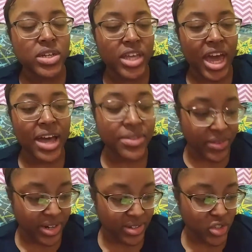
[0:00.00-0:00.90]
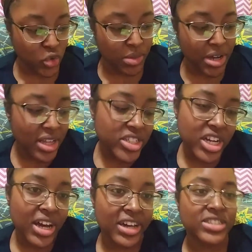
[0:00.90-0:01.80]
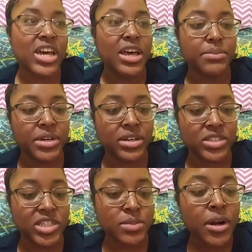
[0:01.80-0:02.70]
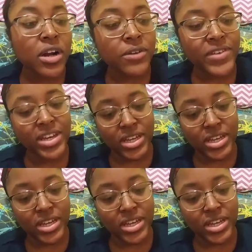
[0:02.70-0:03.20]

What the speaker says: Catherine to apologize because Smurf